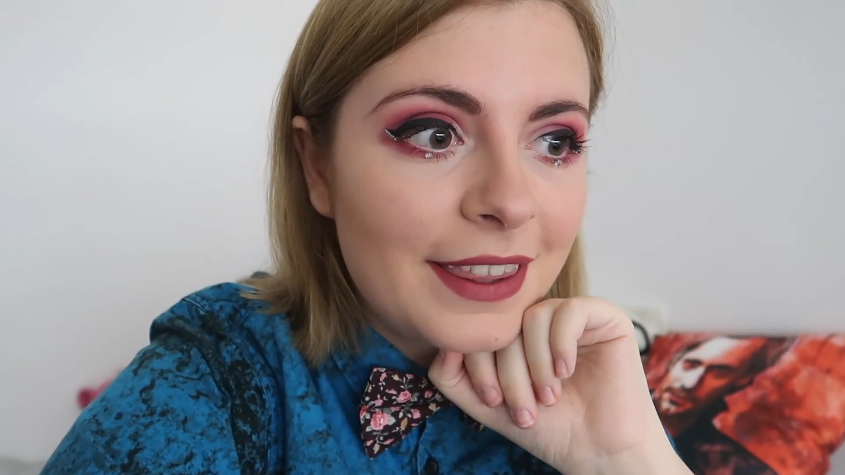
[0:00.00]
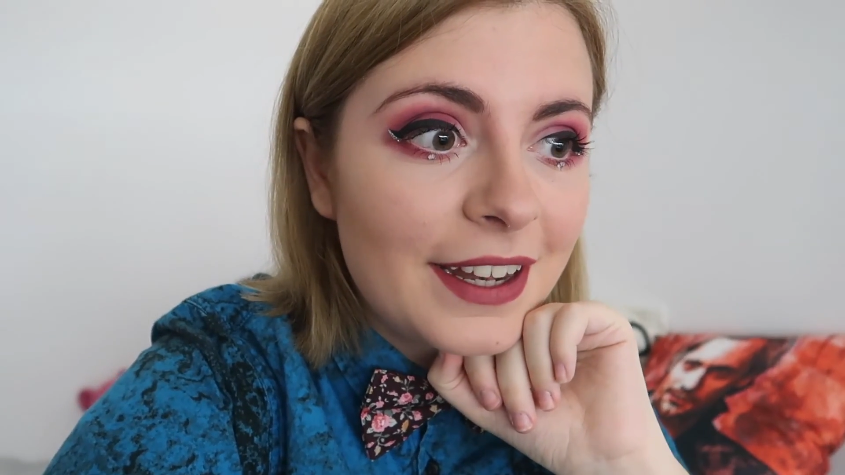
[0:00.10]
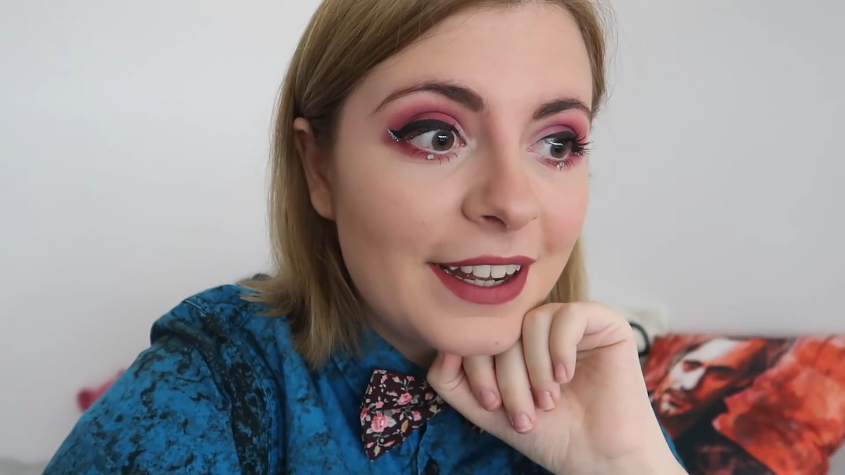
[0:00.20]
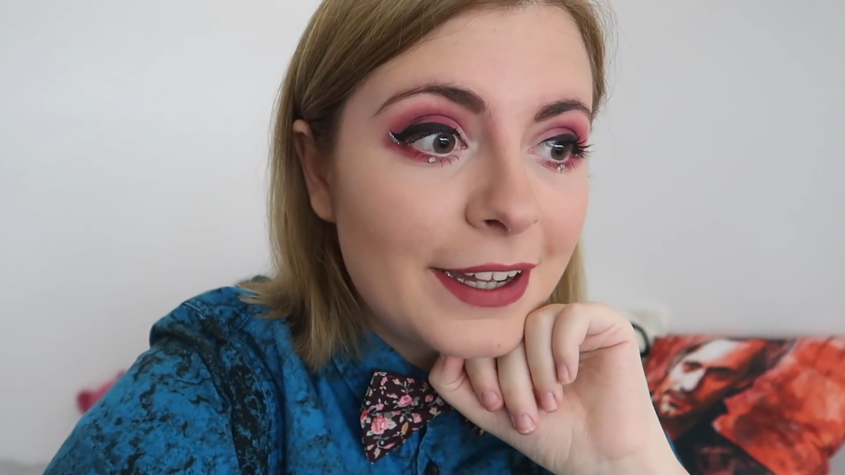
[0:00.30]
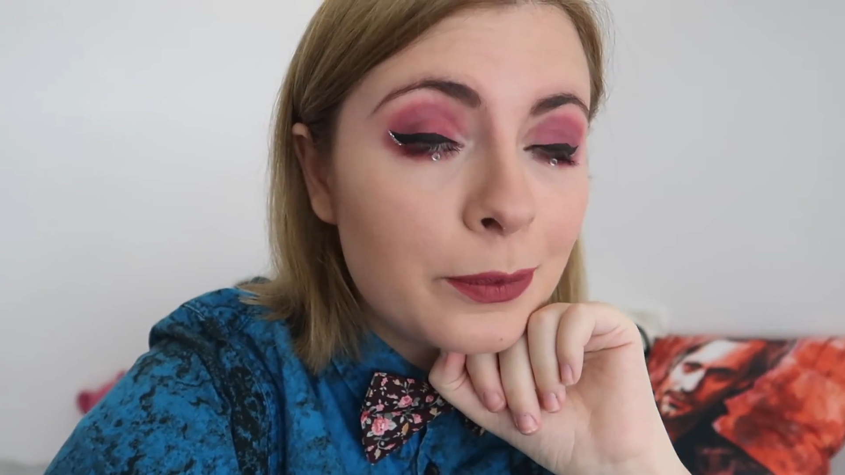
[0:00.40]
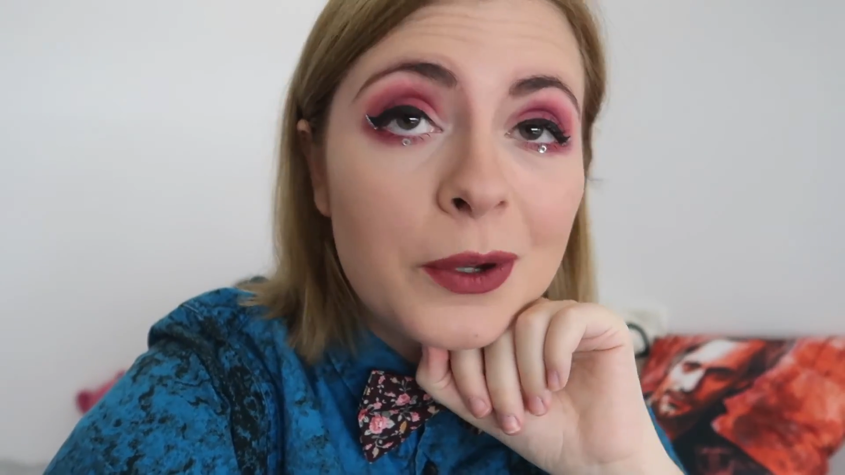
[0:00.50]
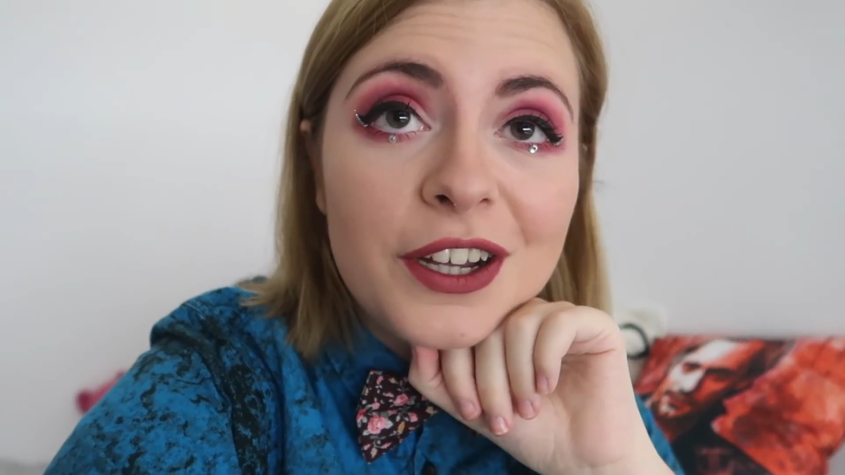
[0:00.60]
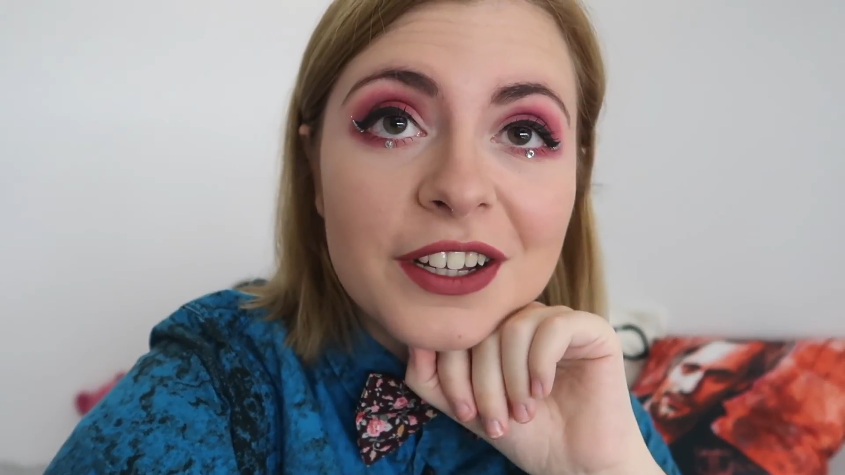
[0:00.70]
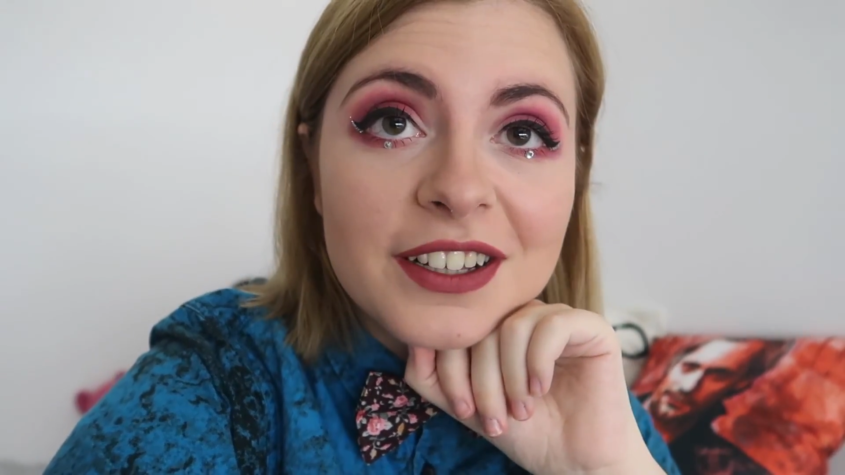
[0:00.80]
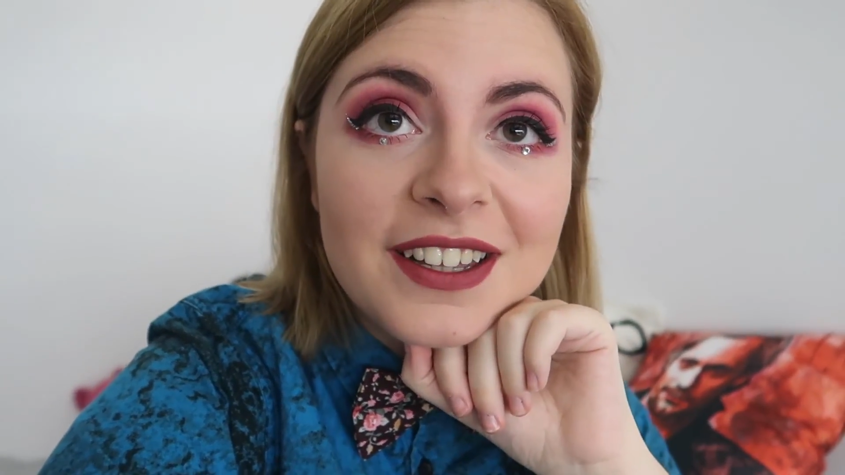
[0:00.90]
and then I had
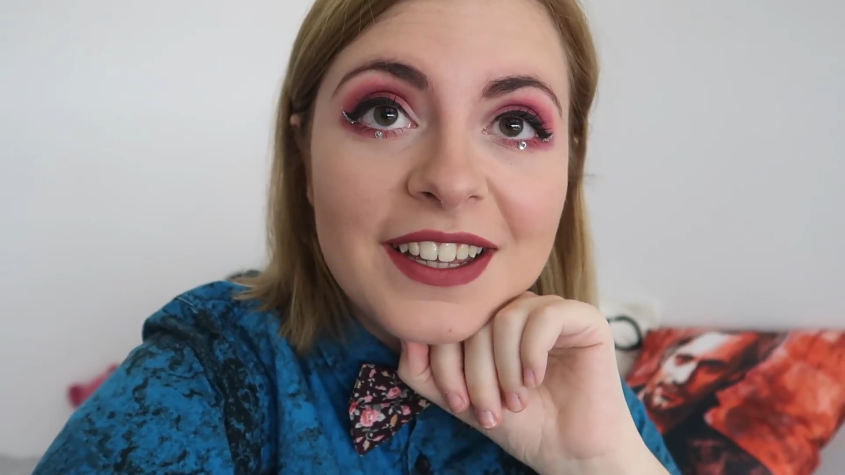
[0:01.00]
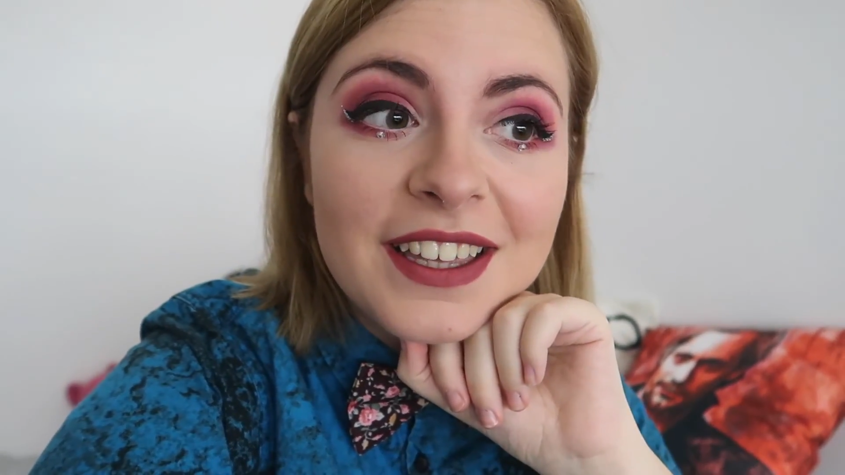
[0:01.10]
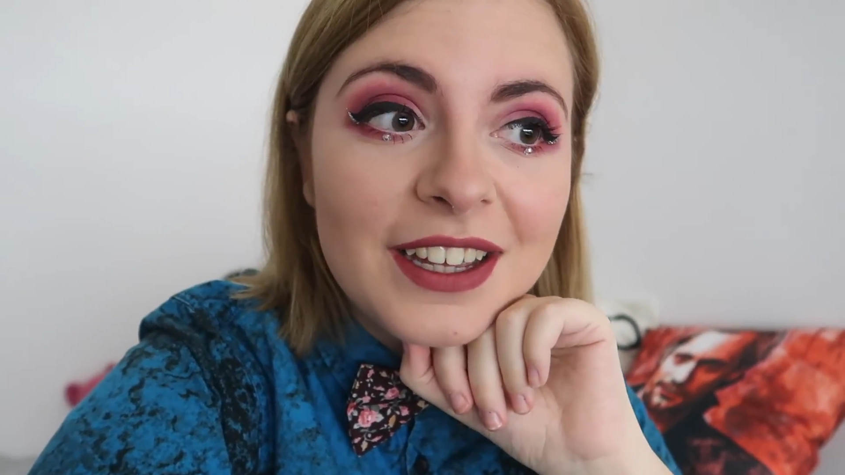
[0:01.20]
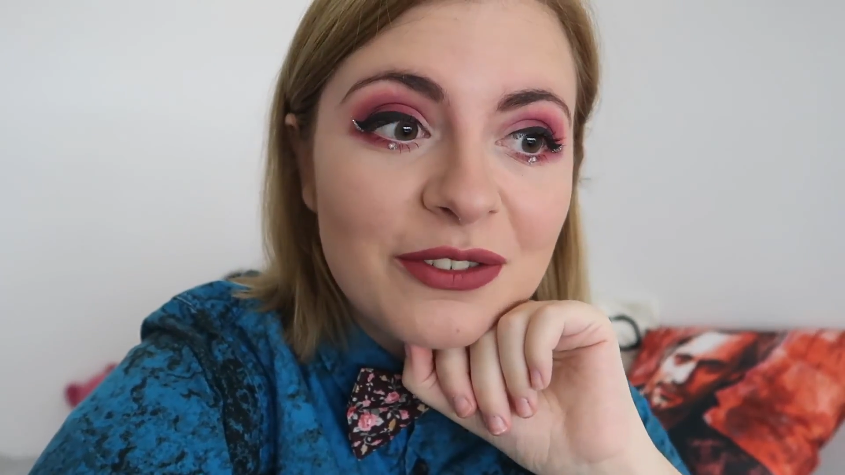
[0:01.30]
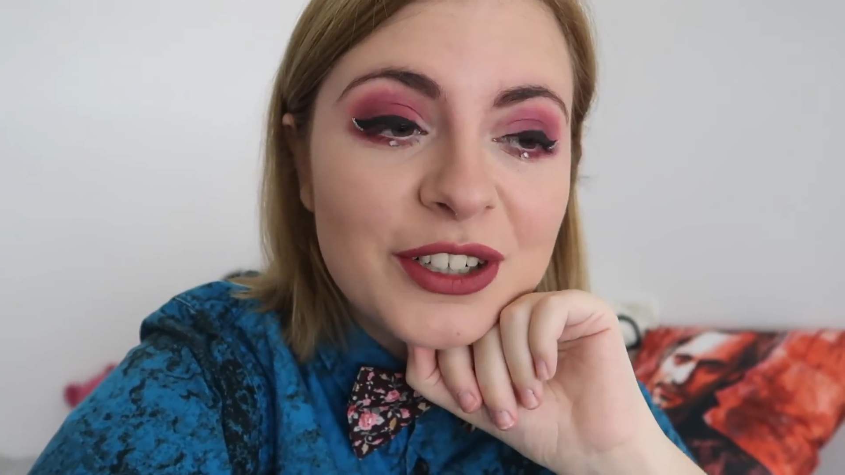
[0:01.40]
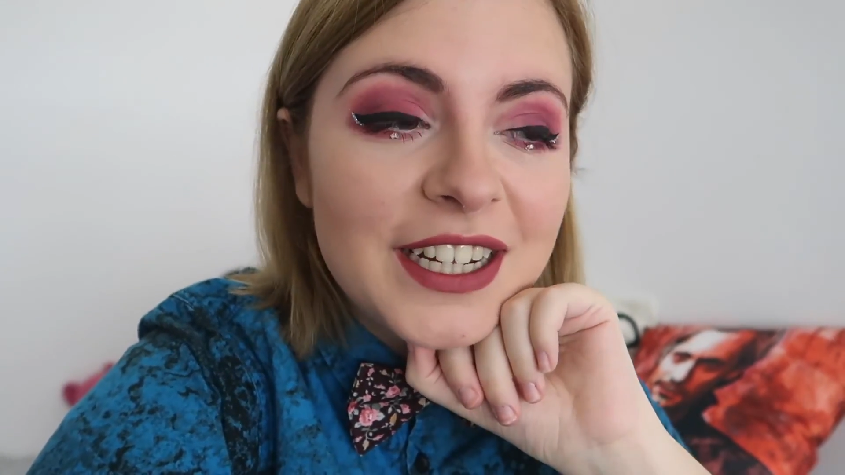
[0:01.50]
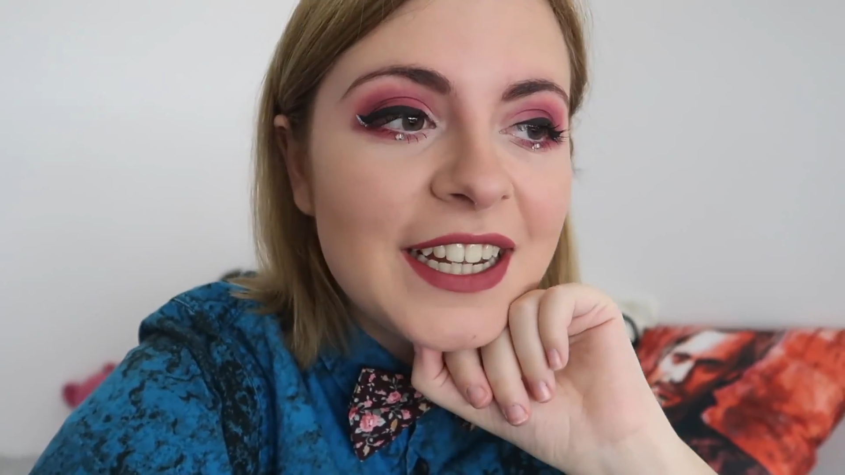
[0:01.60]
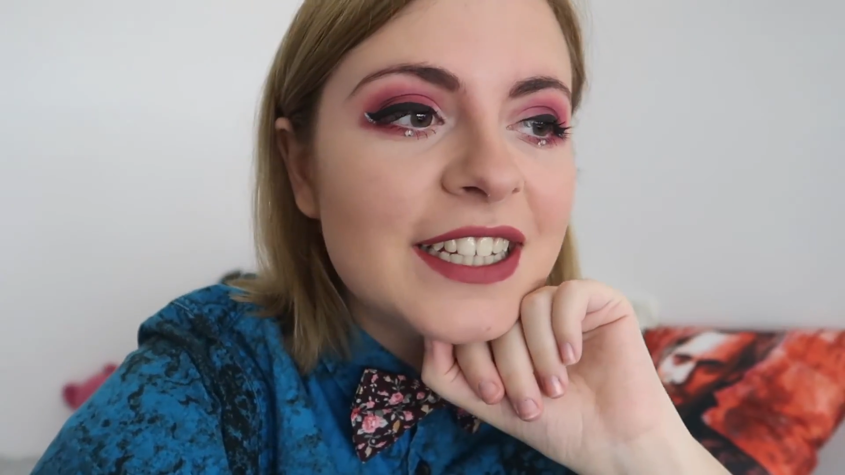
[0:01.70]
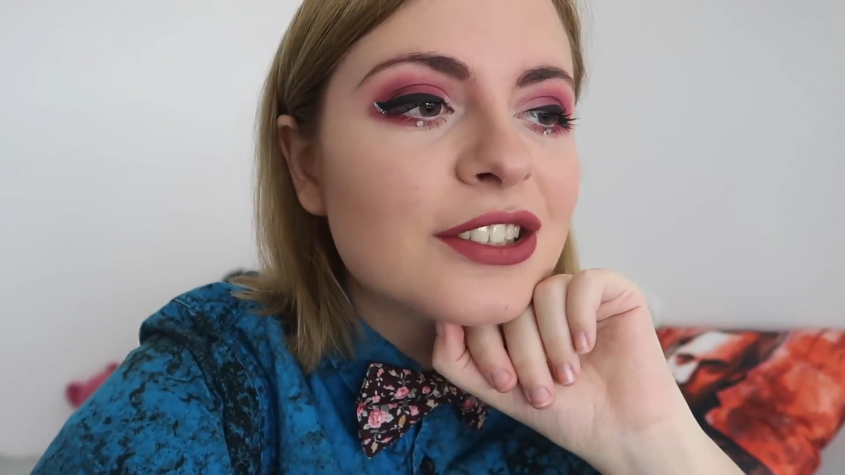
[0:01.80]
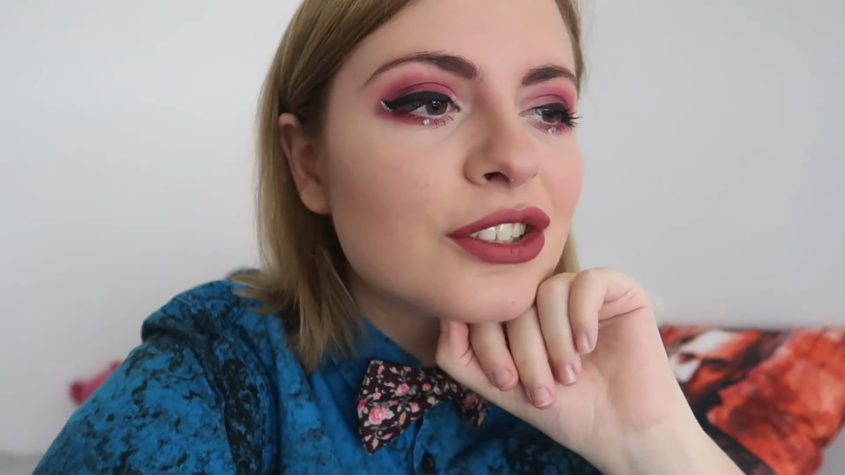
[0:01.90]
work like every day.